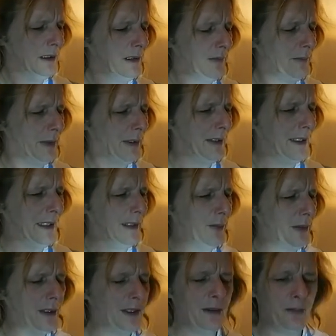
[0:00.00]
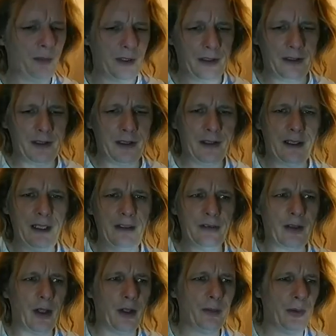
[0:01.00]
But when these
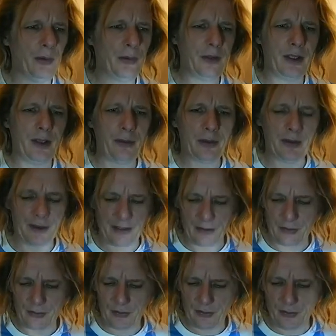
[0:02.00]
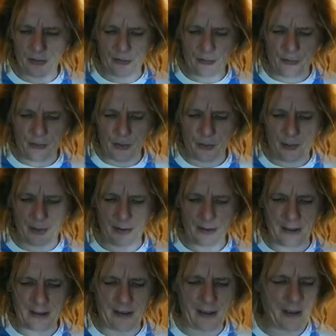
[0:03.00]
come out, they were like stupidly
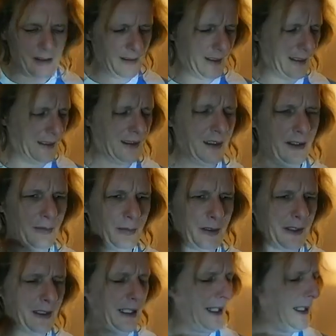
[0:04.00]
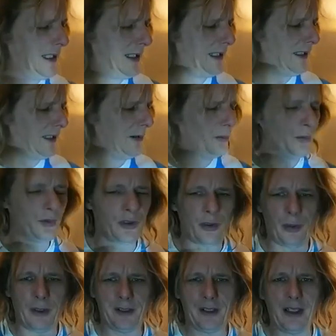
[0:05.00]
dear. I think these were like 80 odd
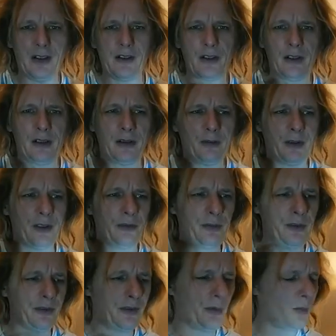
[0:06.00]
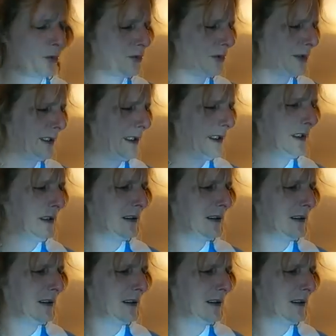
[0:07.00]
quid each, which was totally,